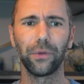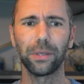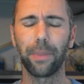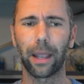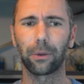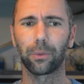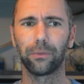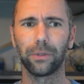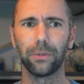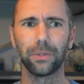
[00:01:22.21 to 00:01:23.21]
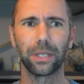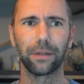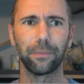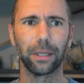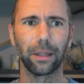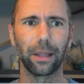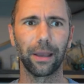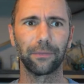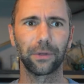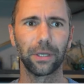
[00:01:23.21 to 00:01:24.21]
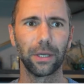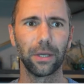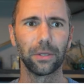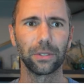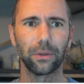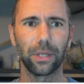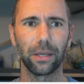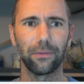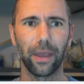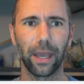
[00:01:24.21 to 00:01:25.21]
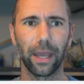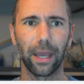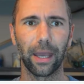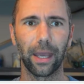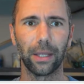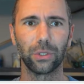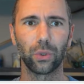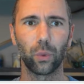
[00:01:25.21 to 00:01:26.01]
feedback reviews that have been left. So they've had